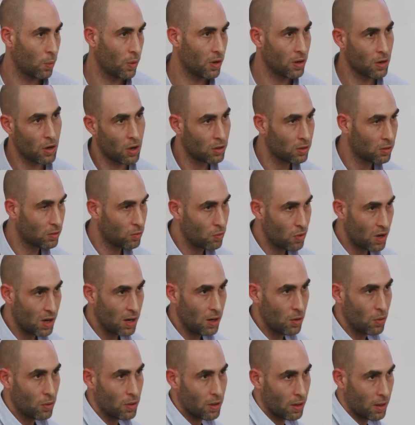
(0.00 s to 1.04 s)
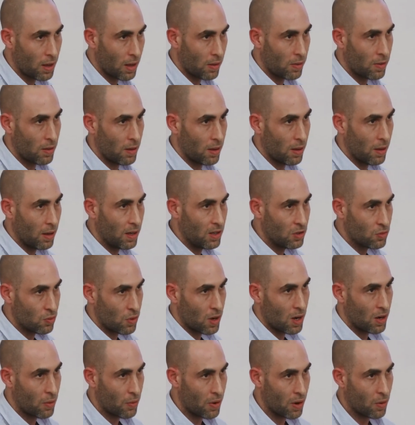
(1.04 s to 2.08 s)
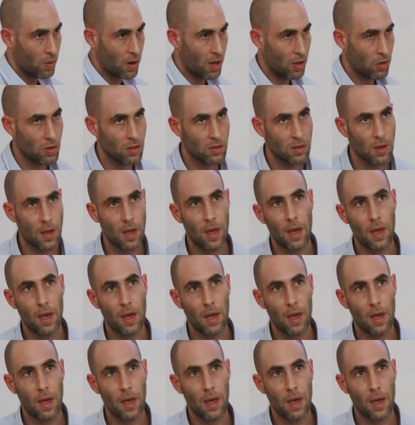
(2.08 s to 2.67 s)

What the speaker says: We're not really looking at the Israeli regulation.